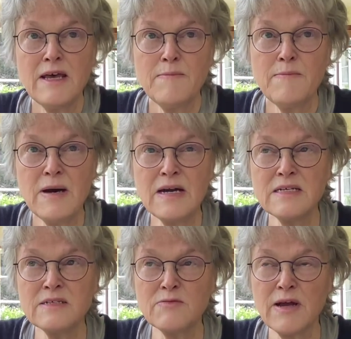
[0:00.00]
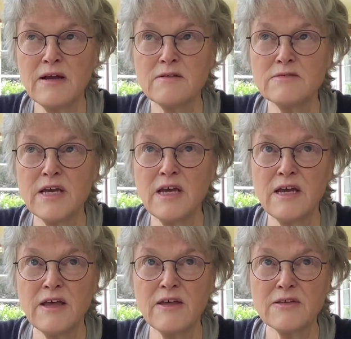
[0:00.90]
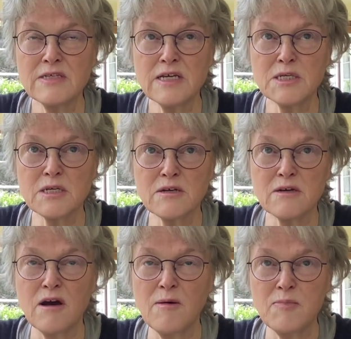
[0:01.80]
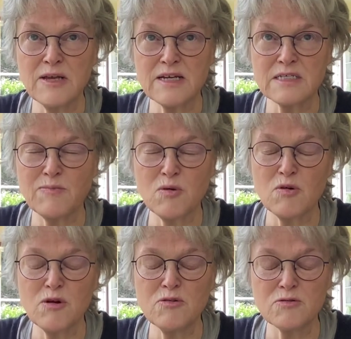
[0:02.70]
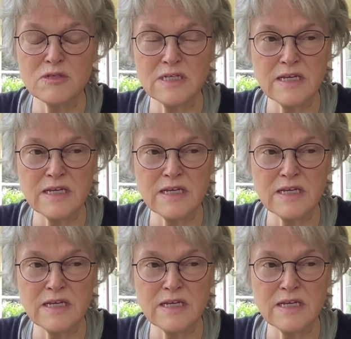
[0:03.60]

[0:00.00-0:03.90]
mind around such complex prose.